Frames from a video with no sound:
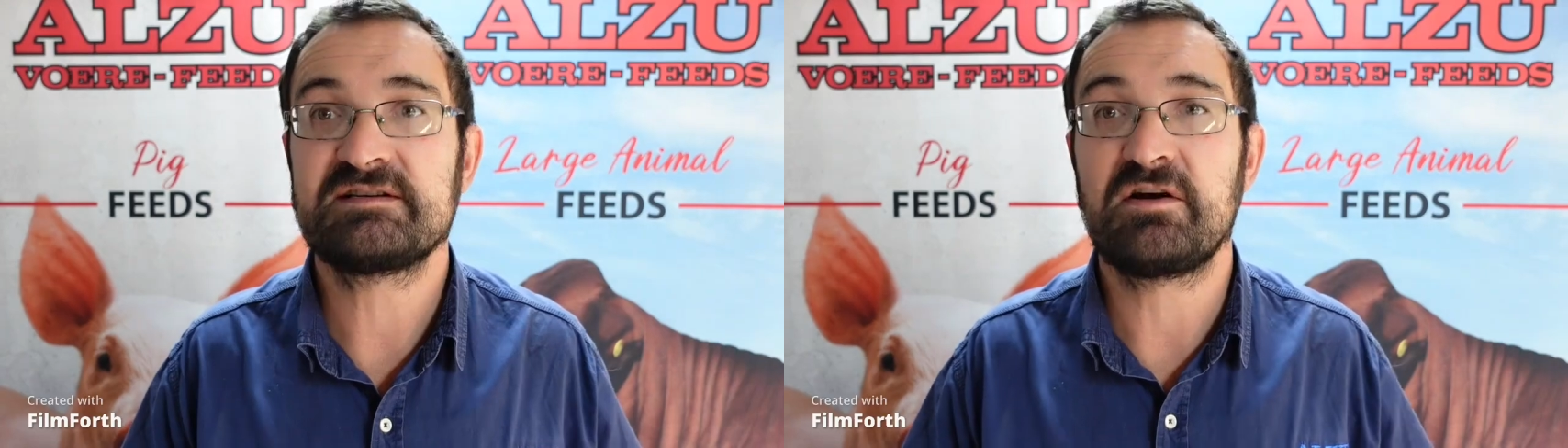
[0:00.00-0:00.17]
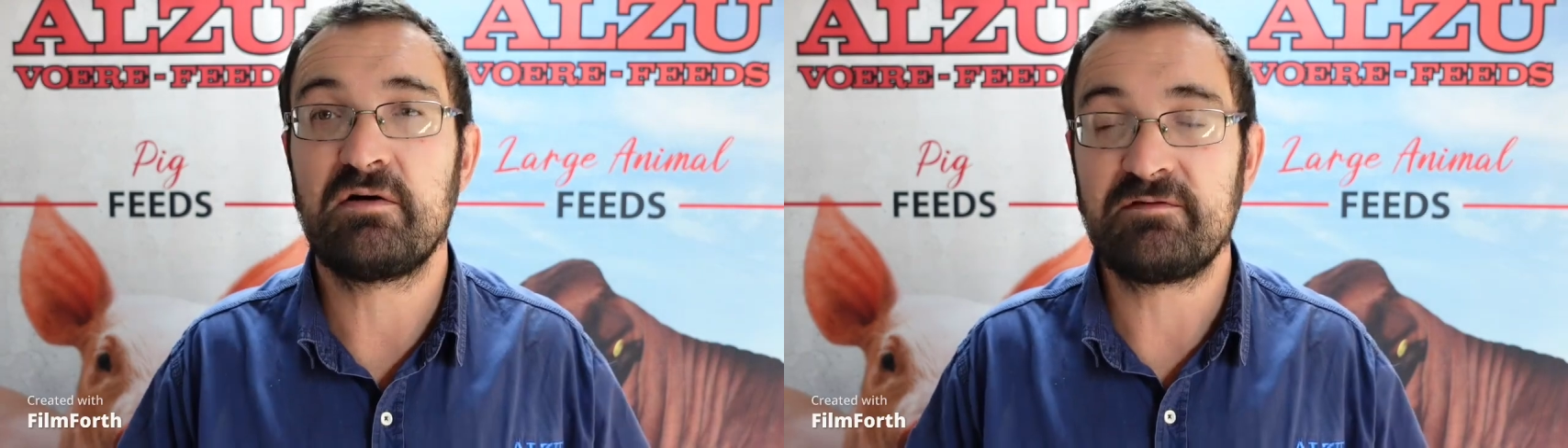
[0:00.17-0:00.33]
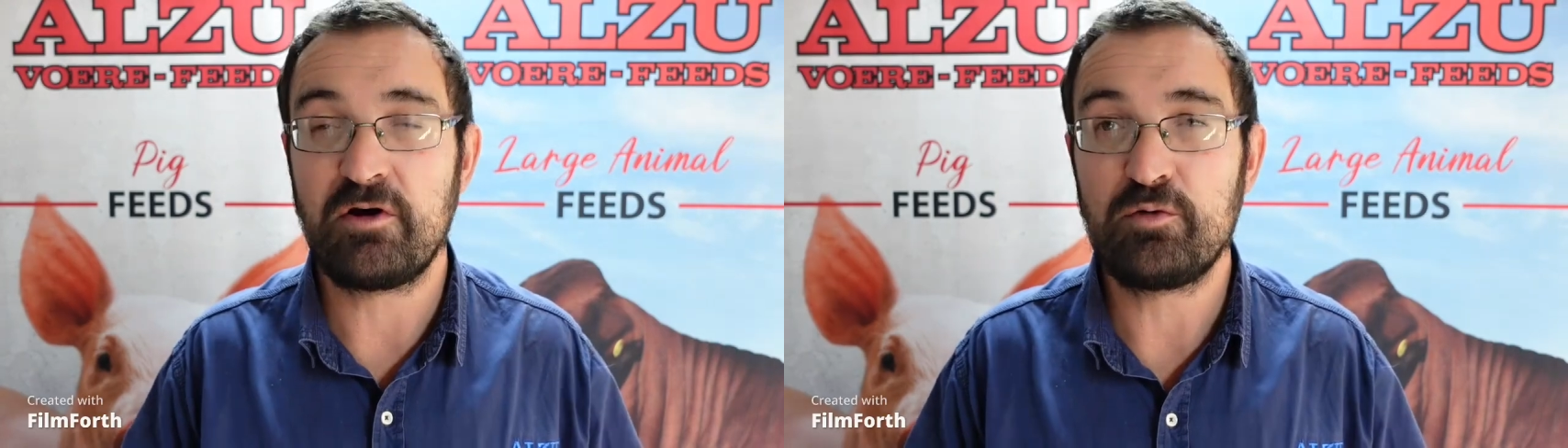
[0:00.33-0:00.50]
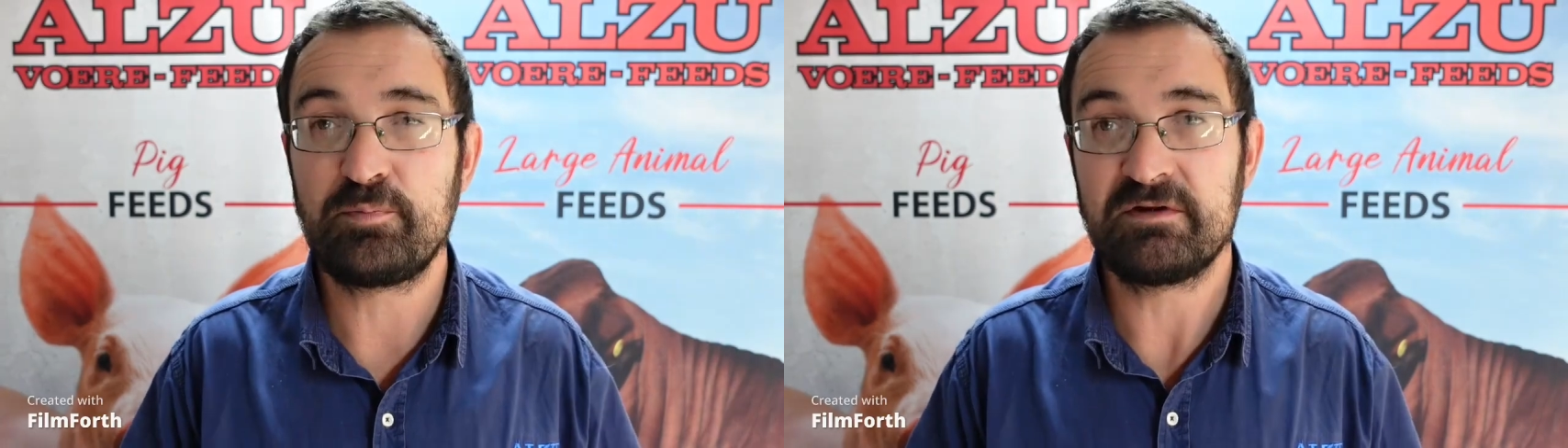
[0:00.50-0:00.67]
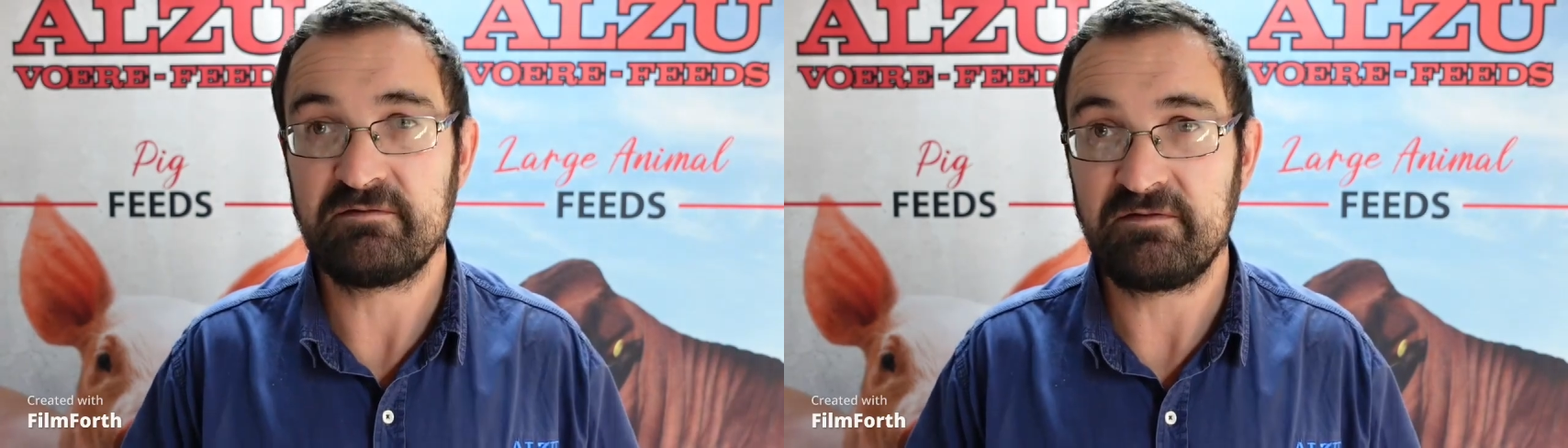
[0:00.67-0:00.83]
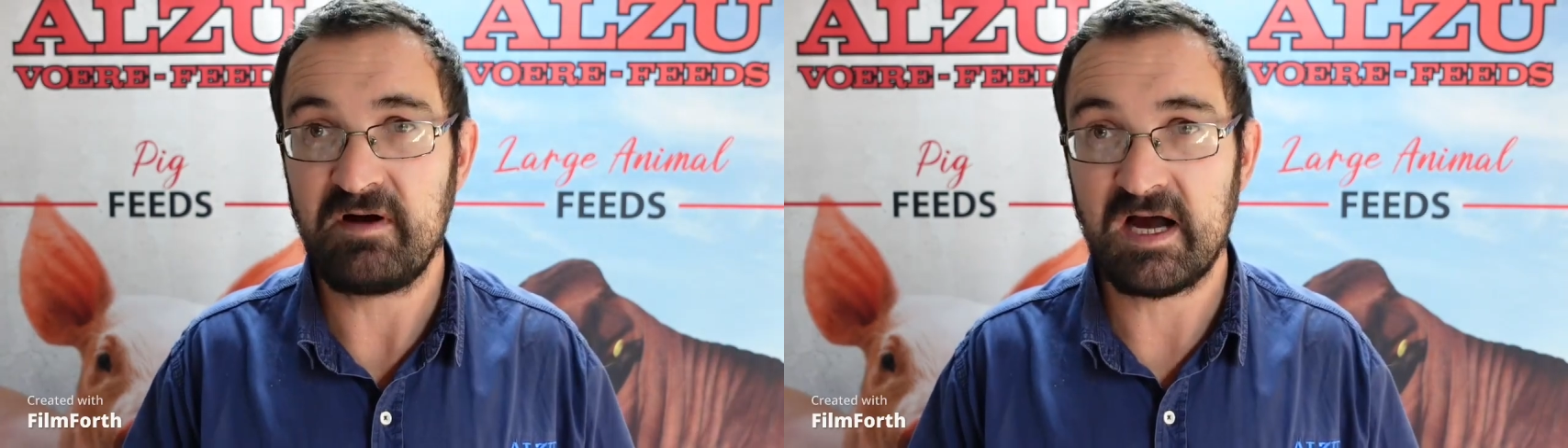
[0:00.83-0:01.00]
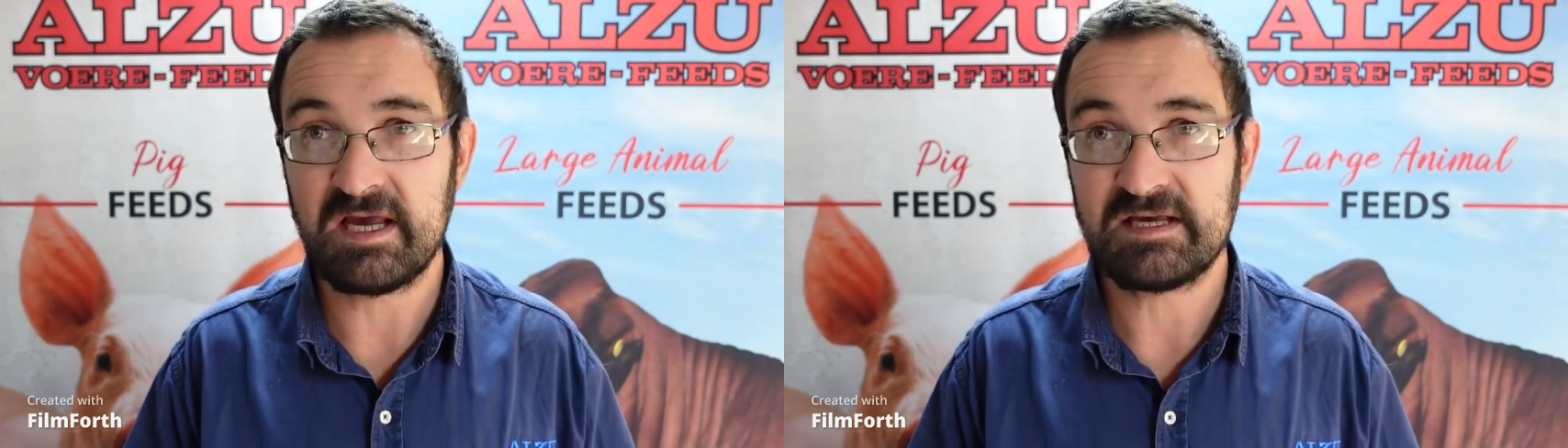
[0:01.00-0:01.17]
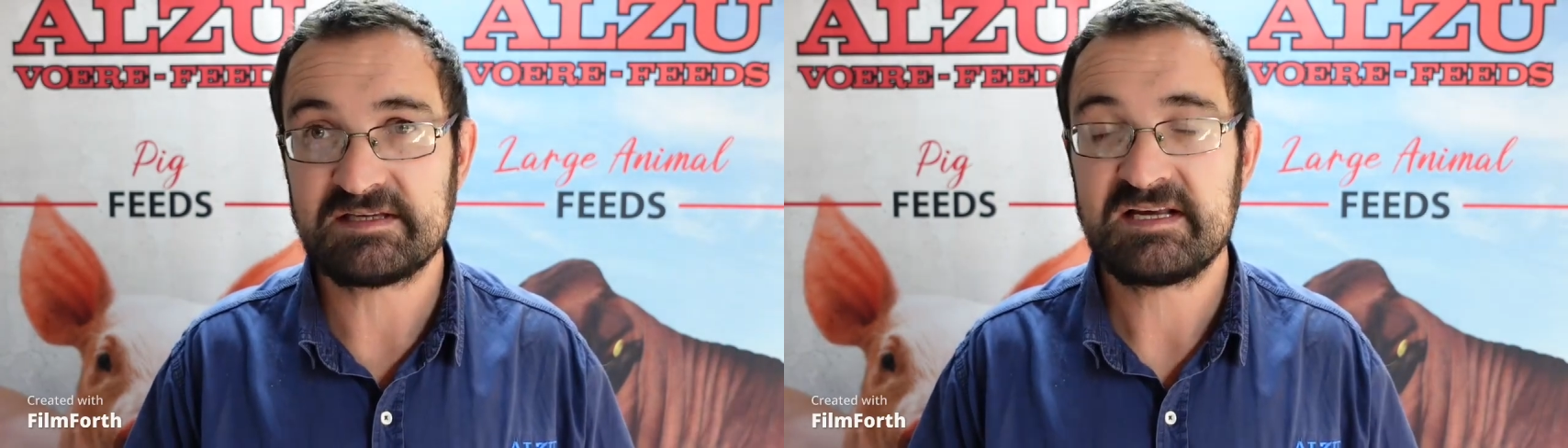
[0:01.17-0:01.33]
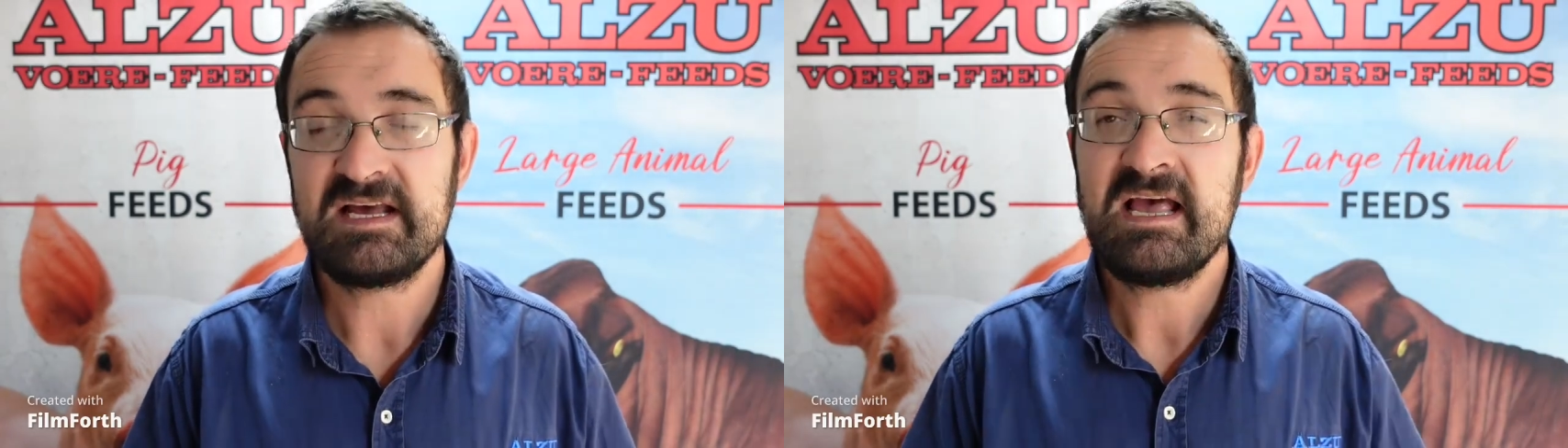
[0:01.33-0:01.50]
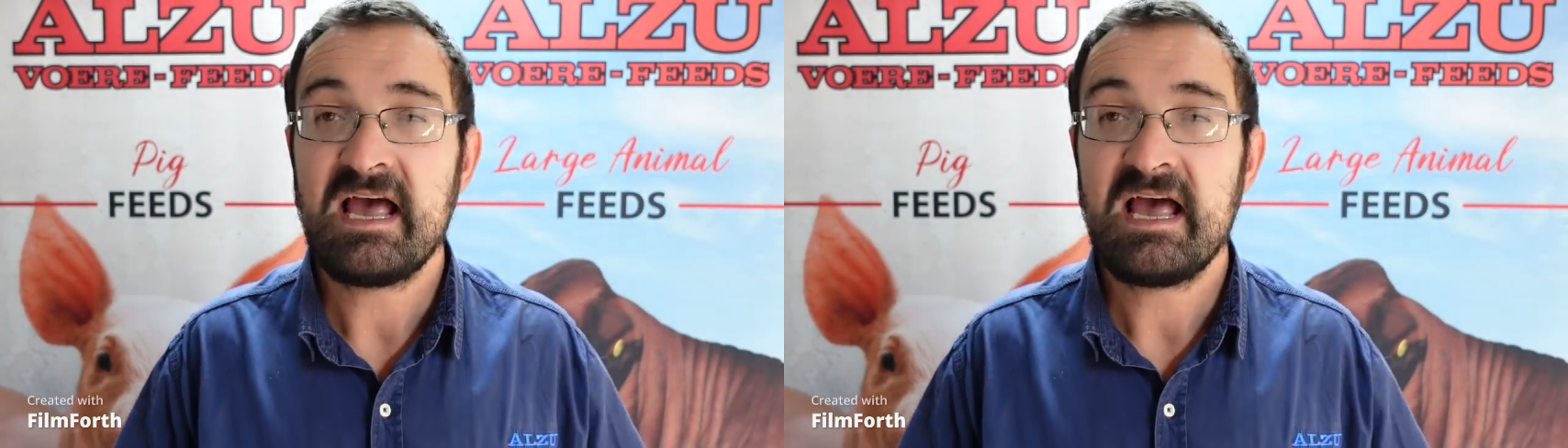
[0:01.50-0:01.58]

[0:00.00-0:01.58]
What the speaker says: of open fires.